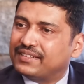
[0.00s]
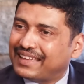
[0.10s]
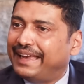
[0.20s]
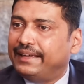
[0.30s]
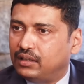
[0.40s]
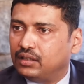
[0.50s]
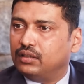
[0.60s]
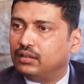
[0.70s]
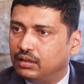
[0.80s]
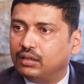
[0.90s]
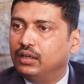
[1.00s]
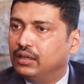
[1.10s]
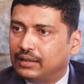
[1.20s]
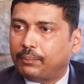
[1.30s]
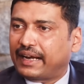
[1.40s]
site,
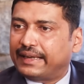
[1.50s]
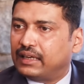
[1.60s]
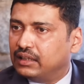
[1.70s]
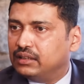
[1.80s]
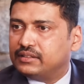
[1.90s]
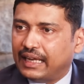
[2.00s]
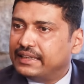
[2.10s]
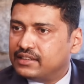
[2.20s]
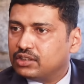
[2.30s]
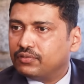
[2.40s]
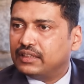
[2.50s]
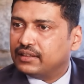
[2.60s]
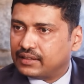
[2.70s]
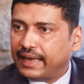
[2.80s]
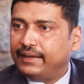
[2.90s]
the practical challenges with
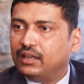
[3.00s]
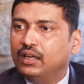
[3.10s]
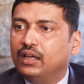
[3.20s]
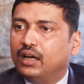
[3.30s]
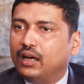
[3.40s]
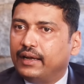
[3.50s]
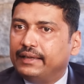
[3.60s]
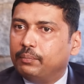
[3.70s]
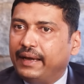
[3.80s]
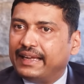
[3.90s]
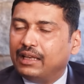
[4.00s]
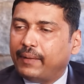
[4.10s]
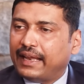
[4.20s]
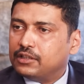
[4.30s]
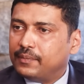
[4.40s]
the site. In medical
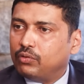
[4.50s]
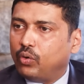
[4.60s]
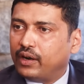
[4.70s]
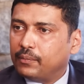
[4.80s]
management, what